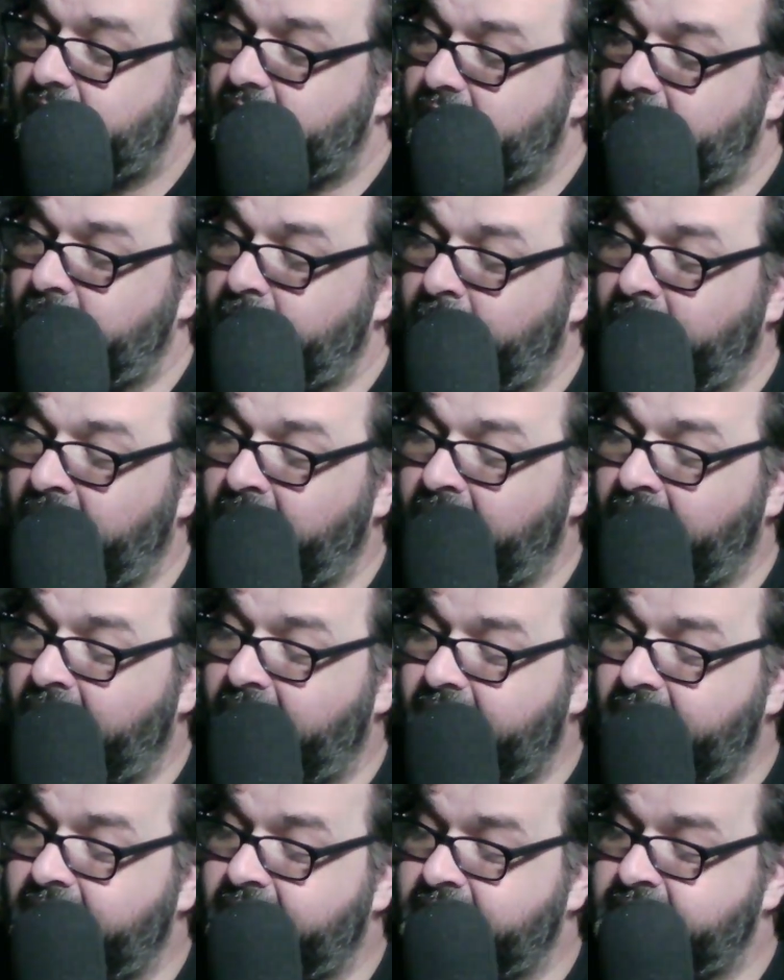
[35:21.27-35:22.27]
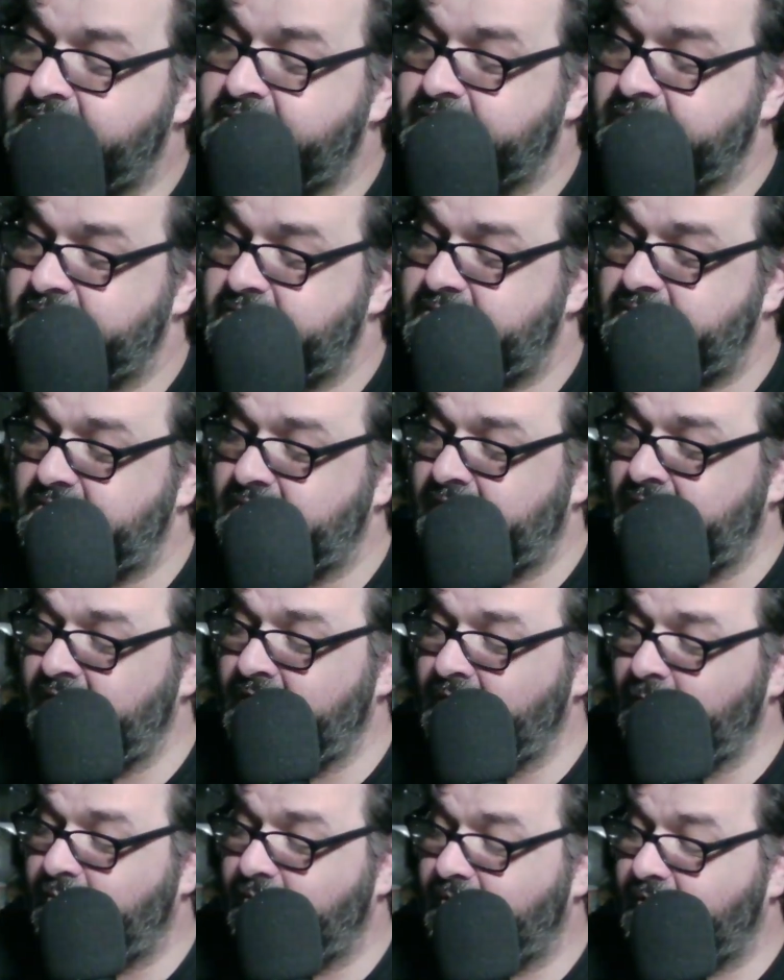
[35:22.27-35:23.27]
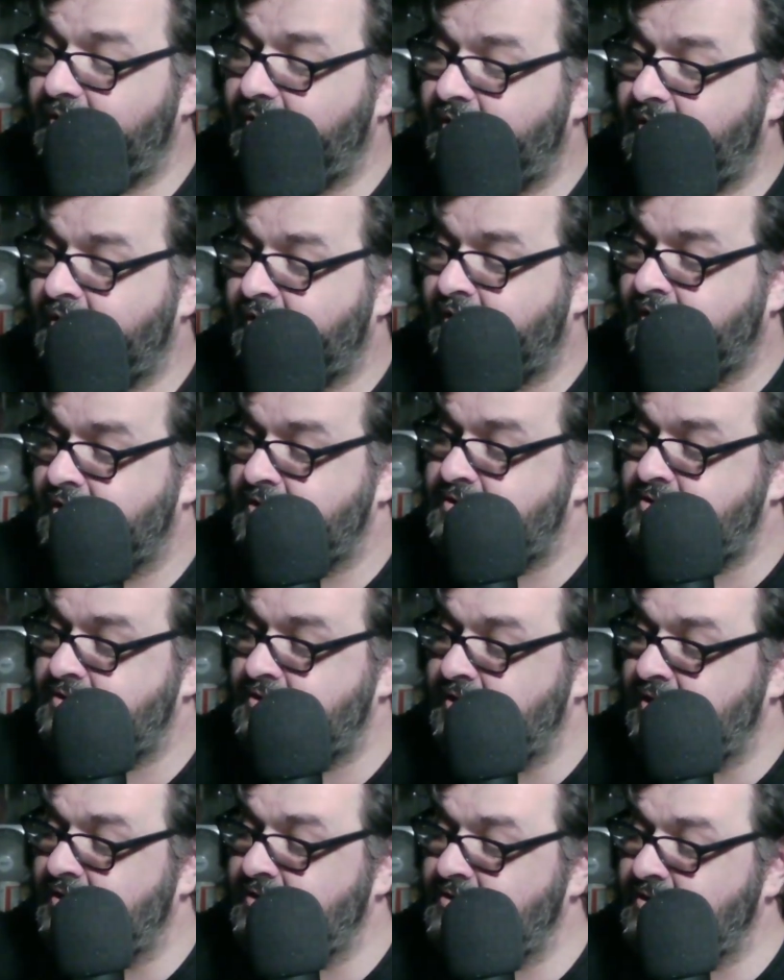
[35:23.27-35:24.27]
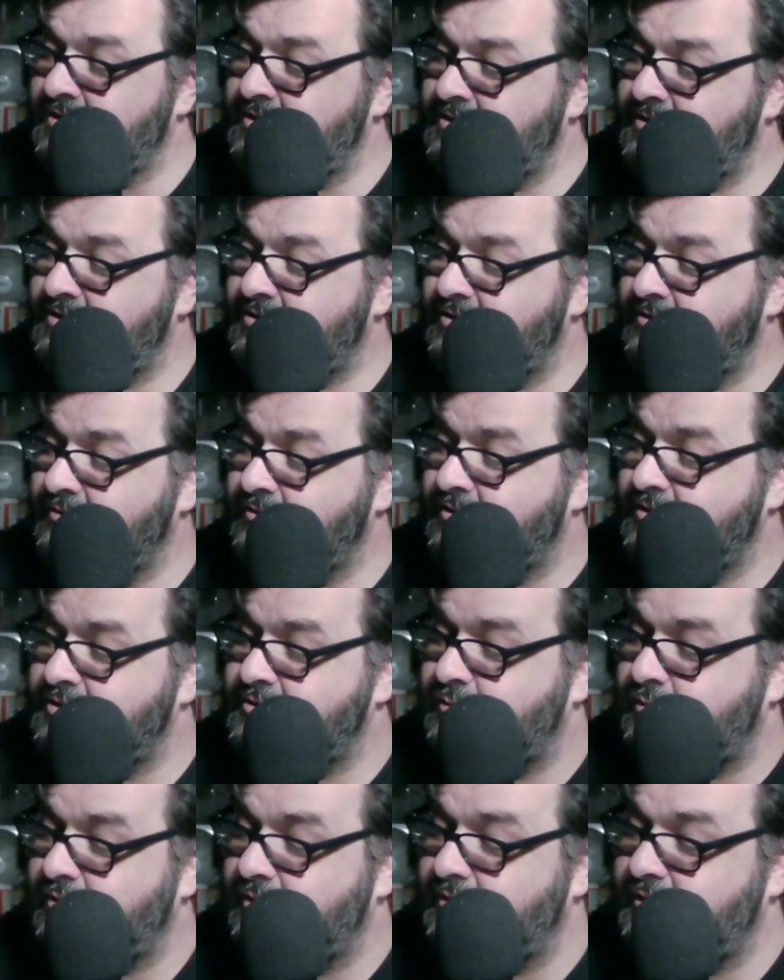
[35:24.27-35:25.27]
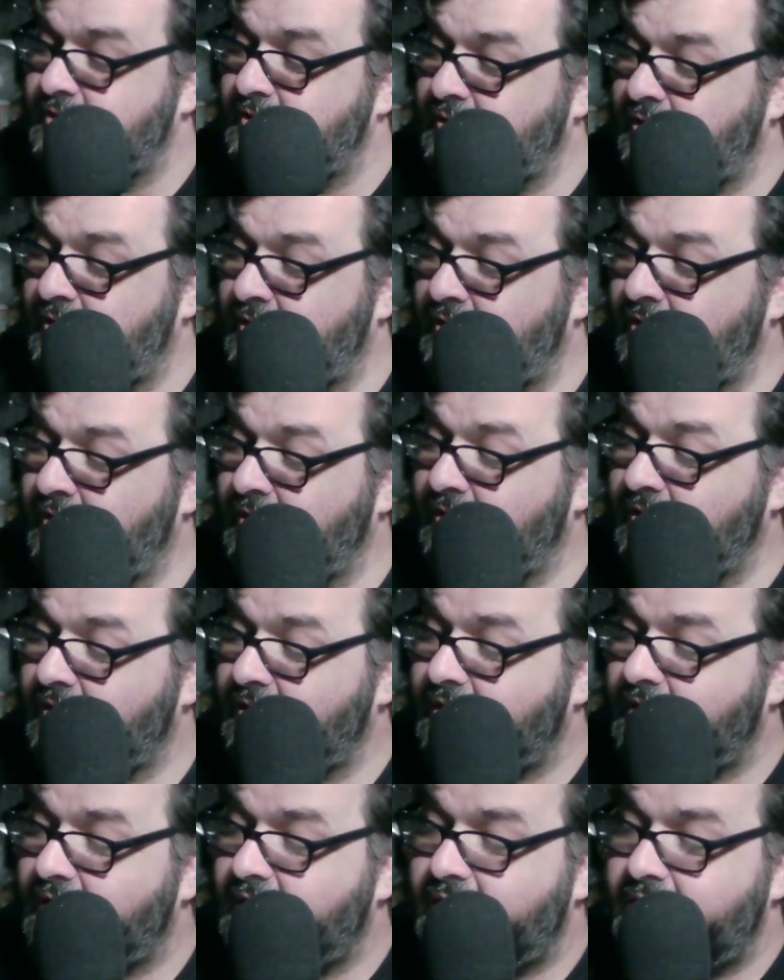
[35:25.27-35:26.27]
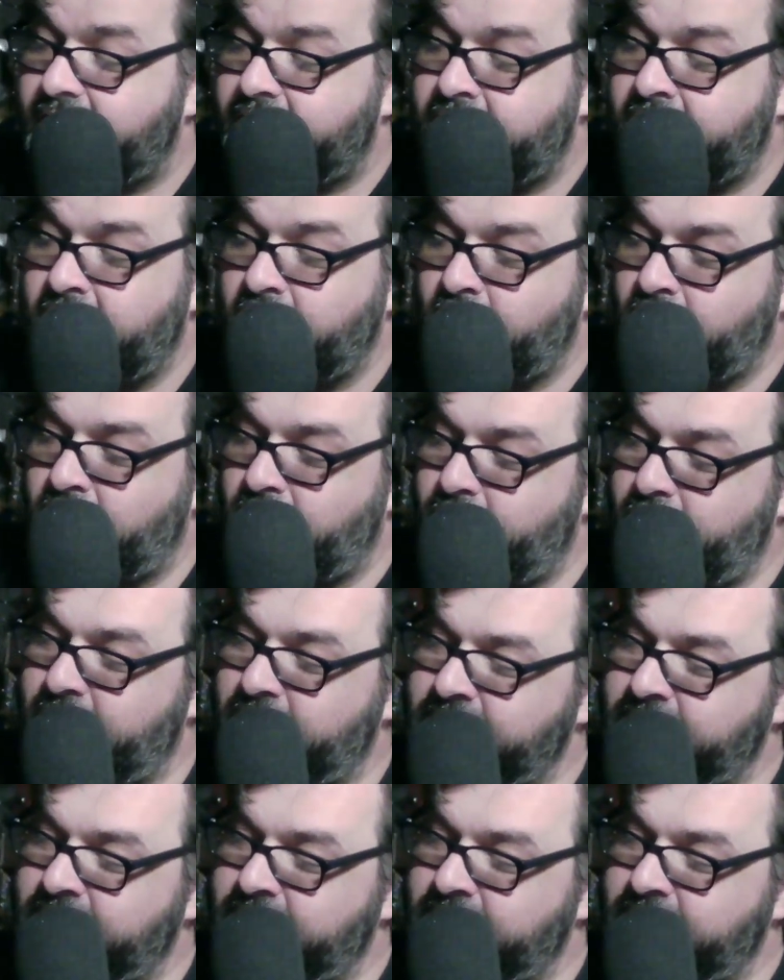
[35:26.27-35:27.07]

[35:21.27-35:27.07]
Man, I need some sleep, Elliot says as soon as we're in the car. That woman is